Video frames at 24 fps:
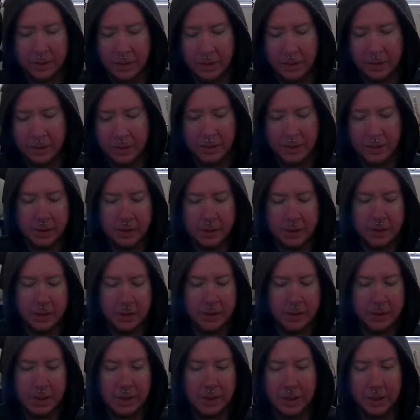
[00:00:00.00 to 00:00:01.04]
you do take it
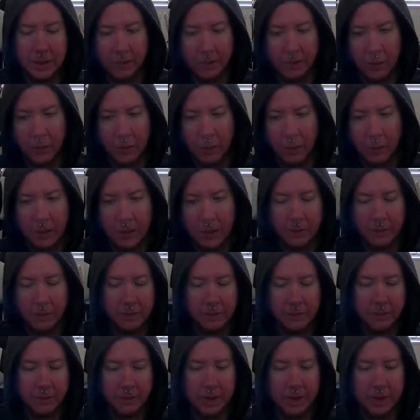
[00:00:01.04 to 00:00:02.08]
for a while. I
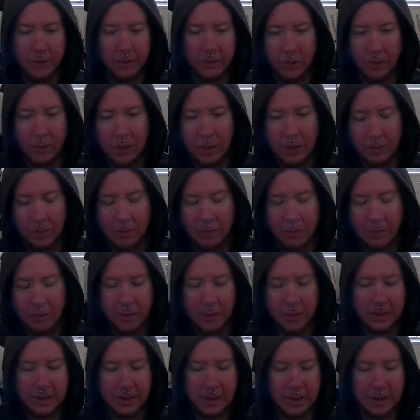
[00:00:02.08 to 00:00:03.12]
don't know how long
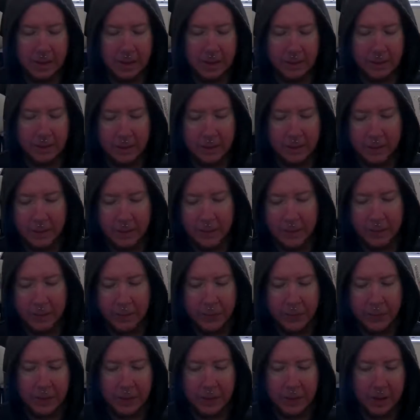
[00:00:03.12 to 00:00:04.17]
exactly. The
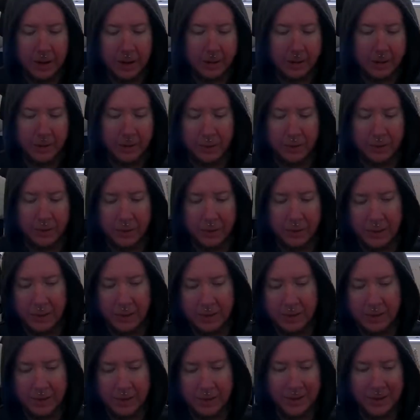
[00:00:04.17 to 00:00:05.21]
doctor failed to mention
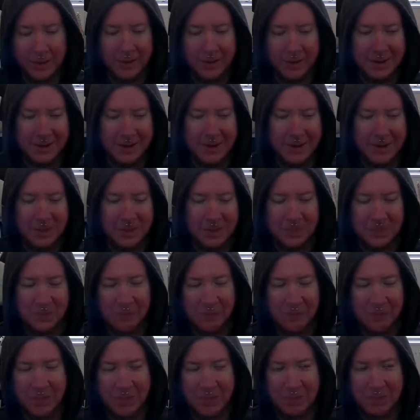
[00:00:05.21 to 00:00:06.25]
that. But
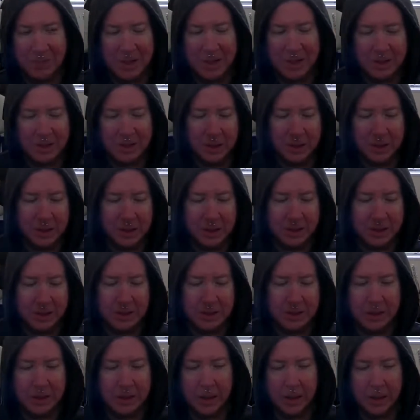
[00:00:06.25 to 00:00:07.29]
I know he did say
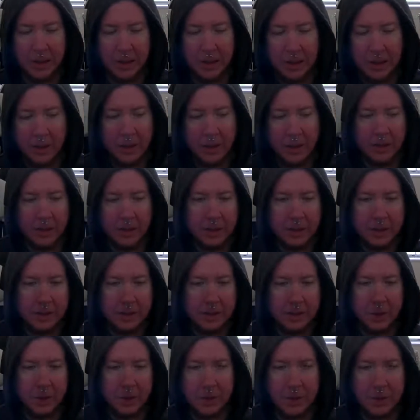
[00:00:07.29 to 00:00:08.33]
that it's going to
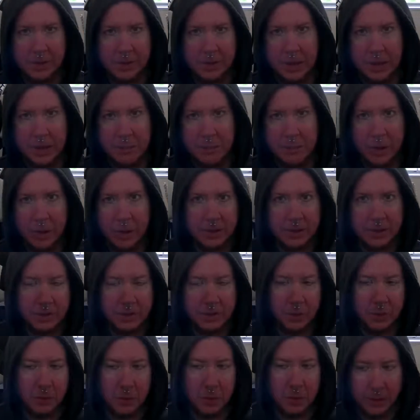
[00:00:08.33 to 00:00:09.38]
take months to
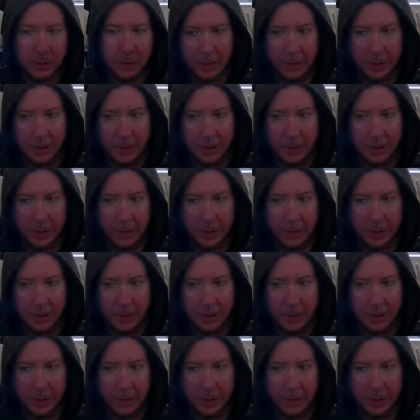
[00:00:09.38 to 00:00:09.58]
work.